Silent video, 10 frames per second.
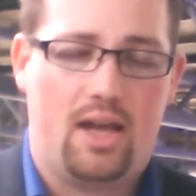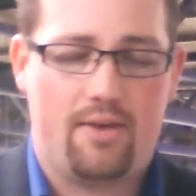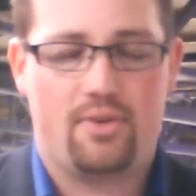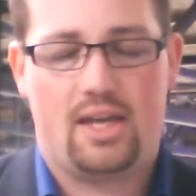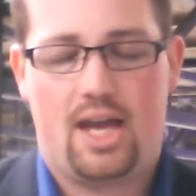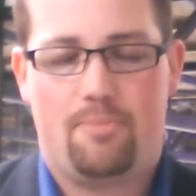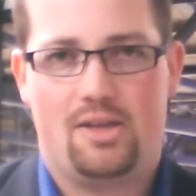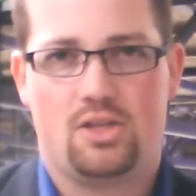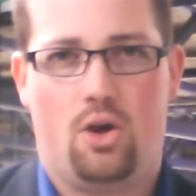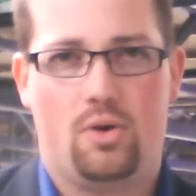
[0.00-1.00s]
Everything I've
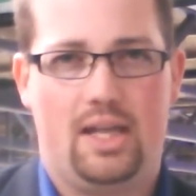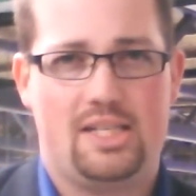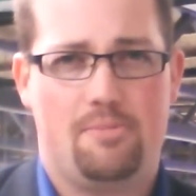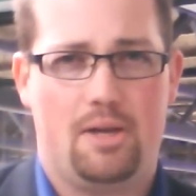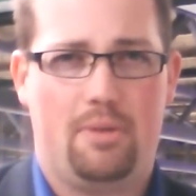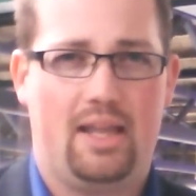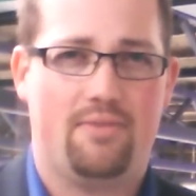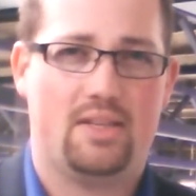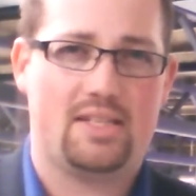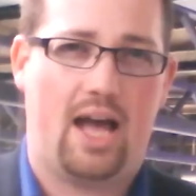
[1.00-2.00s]
been told leads me to
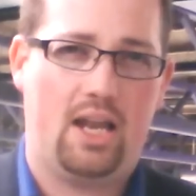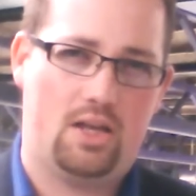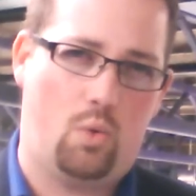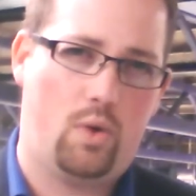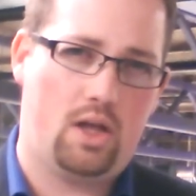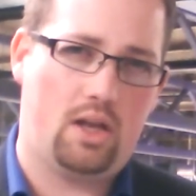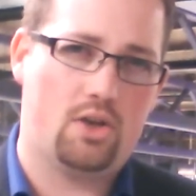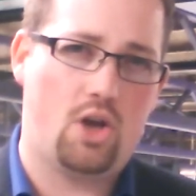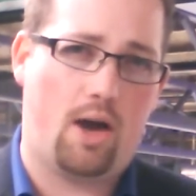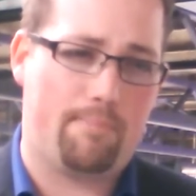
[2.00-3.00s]
believe that Darlin
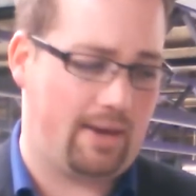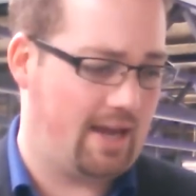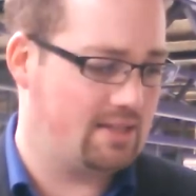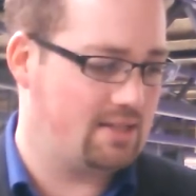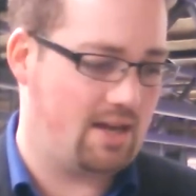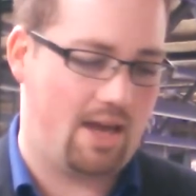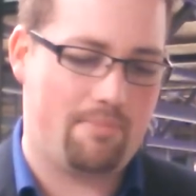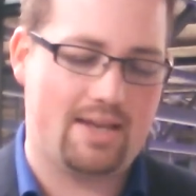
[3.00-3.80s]
will not play tonight.